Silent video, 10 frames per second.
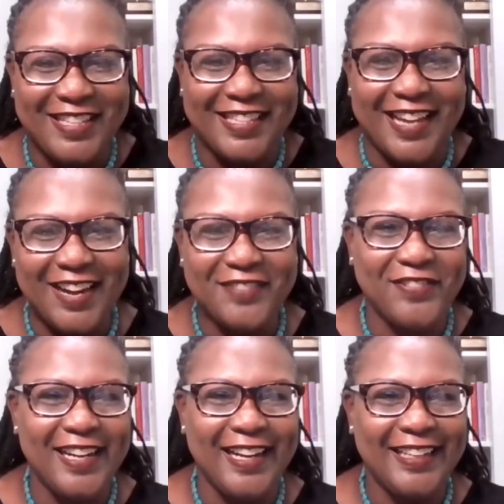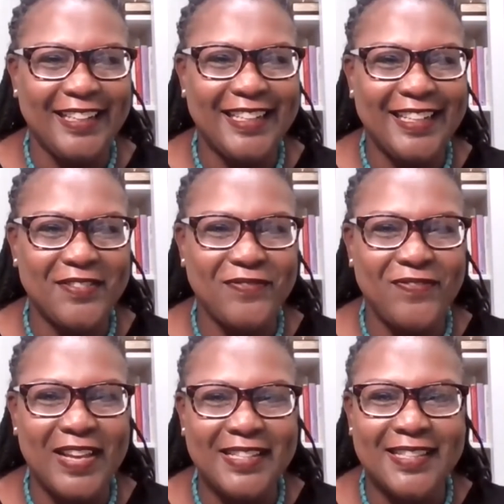which is kind of funny. Uh,
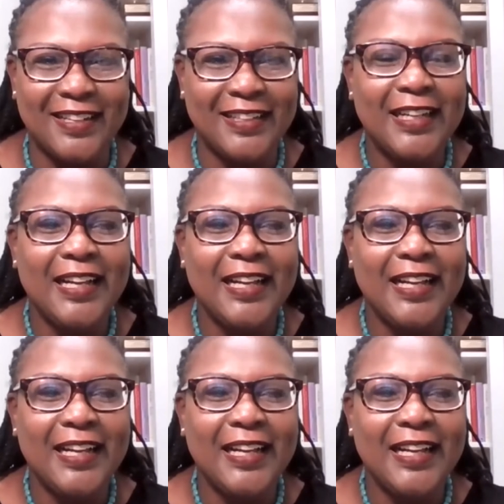I, I